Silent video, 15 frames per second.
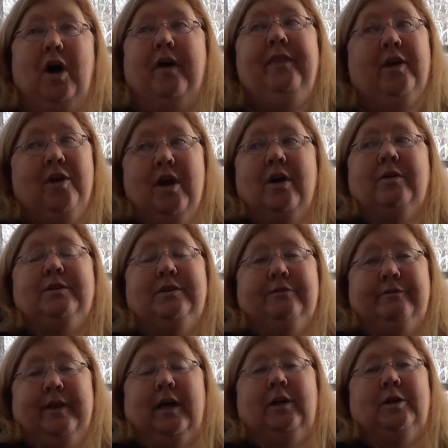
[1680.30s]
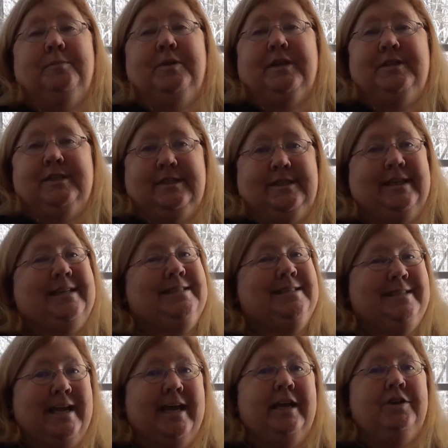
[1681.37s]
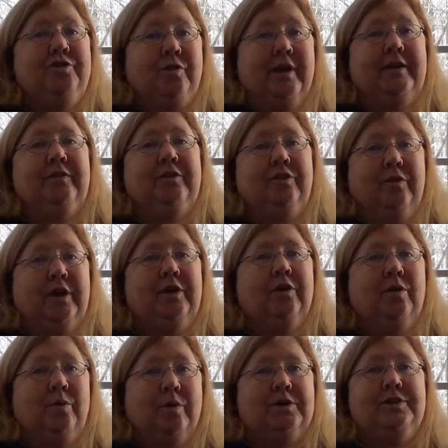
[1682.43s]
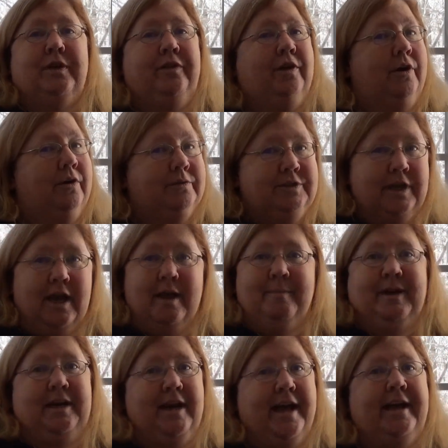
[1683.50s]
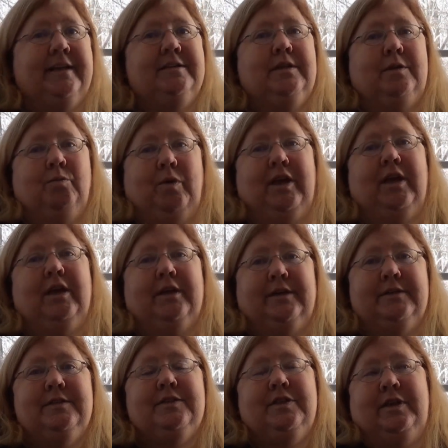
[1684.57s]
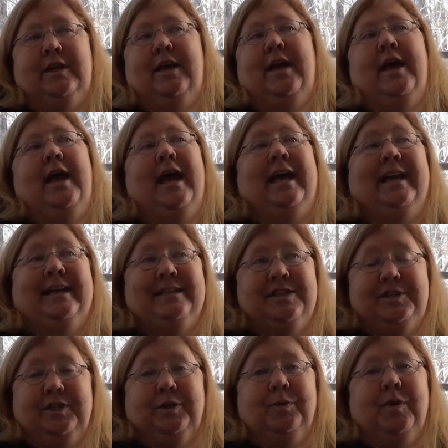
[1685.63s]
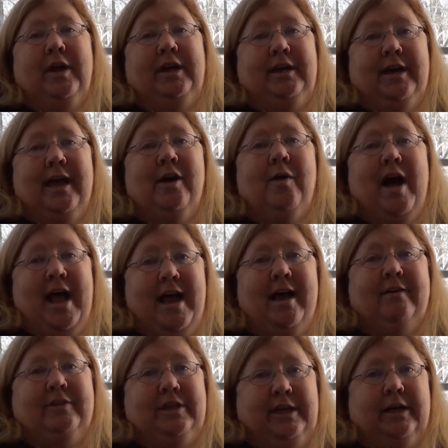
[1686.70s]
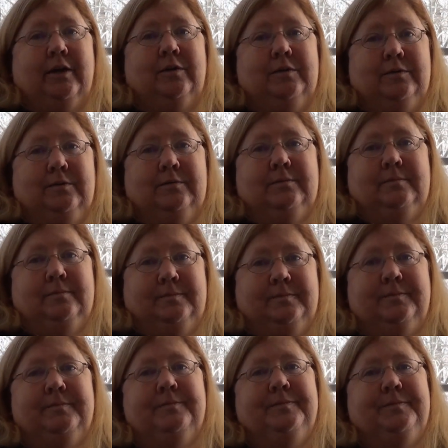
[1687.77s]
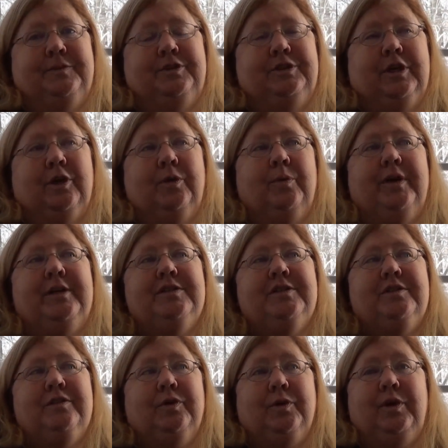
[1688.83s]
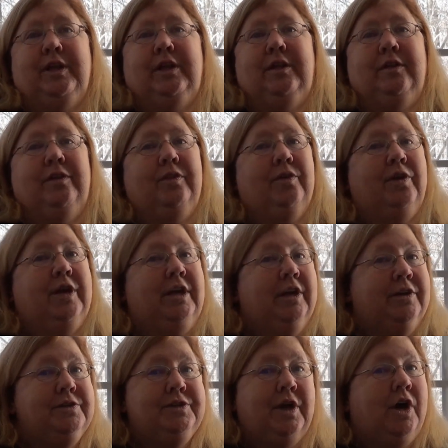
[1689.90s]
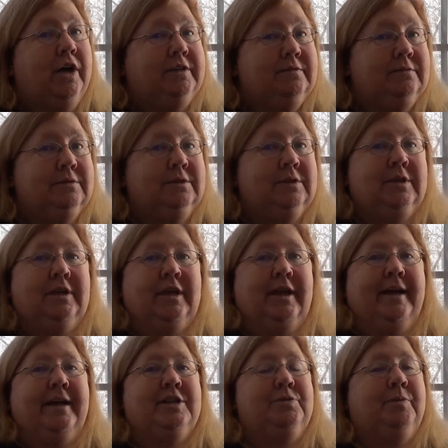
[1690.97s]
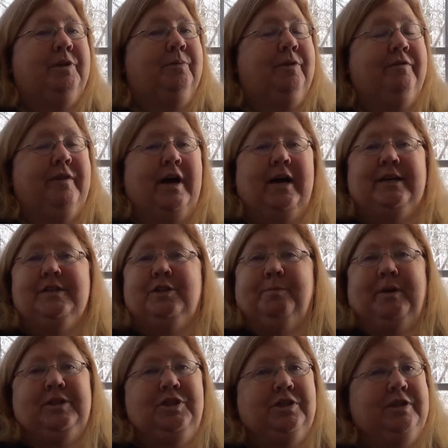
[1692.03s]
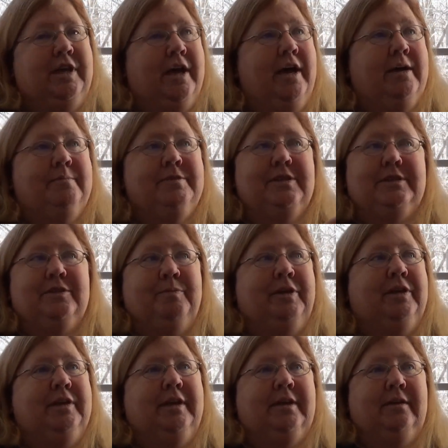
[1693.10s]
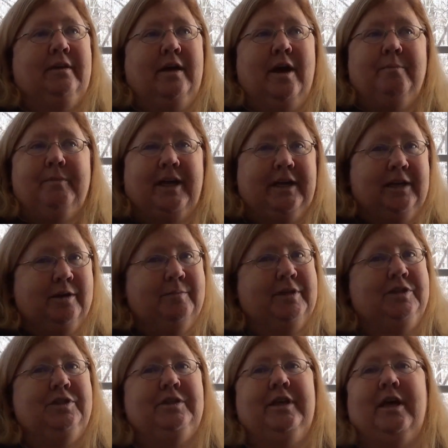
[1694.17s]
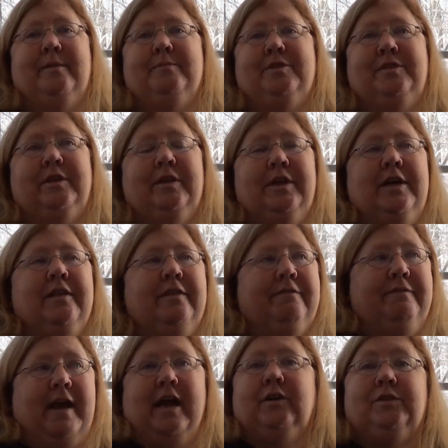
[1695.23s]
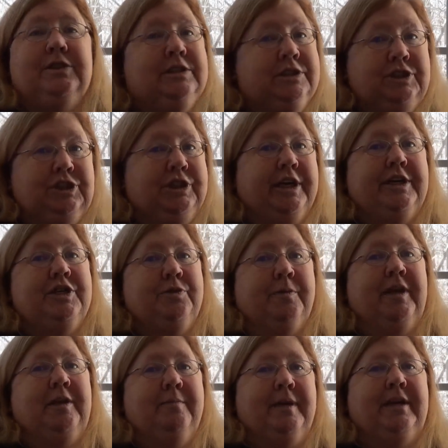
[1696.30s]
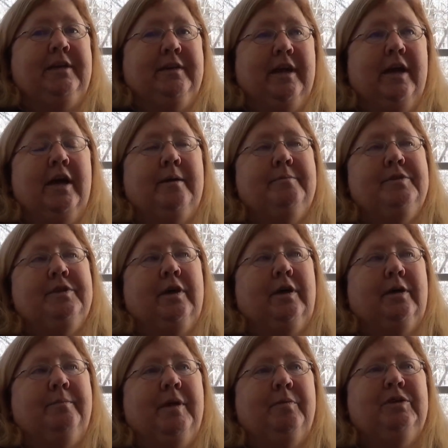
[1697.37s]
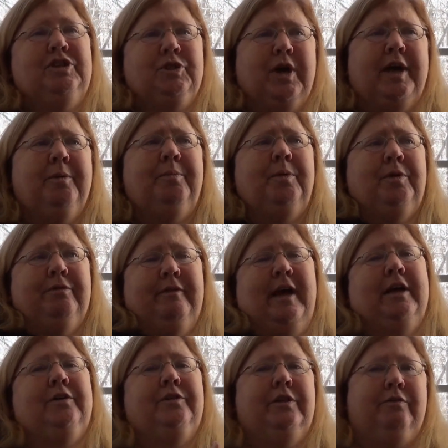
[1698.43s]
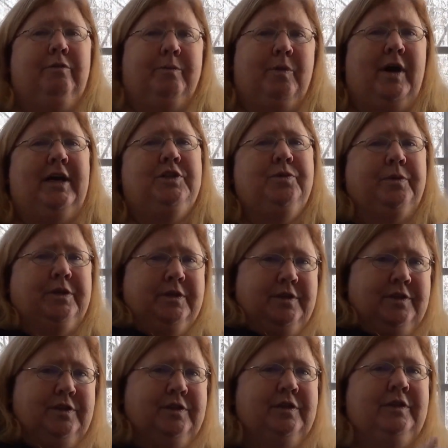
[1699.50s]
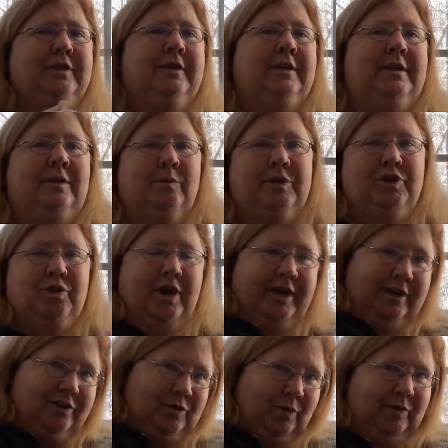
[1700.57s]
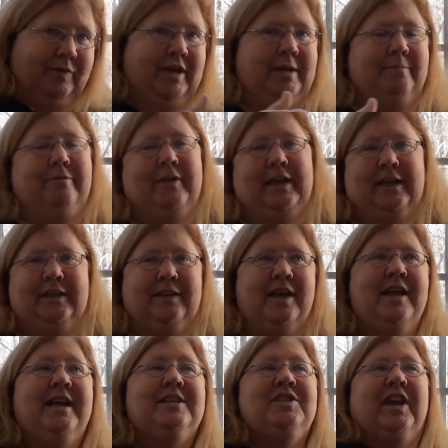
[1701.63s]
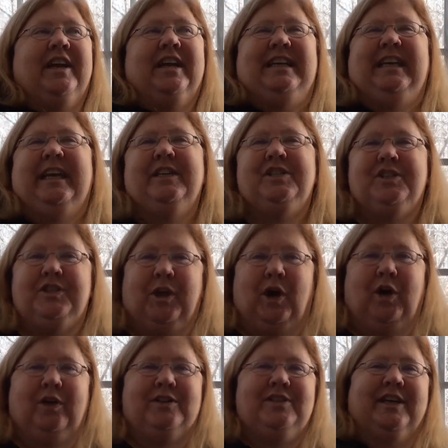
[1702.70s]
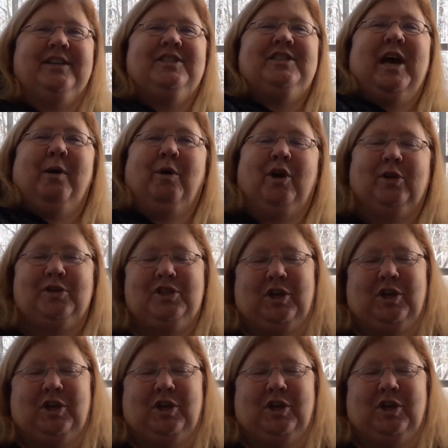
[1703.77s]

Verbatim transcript: on their own developed a six-day train the trainer course on their own time at night and weekends, and it's still running now. I have it now. Mm-hmm. So it's 30, 30 years on. Wow. It's been revised a bunch of times. It's been updated a bunch of times. The faculty has changed many, many times, um, and we try to pull faculty from graduates. We try to sort of keep feeding. Mm -hmm. It's like a yeast starter. It's like yeah. sourdough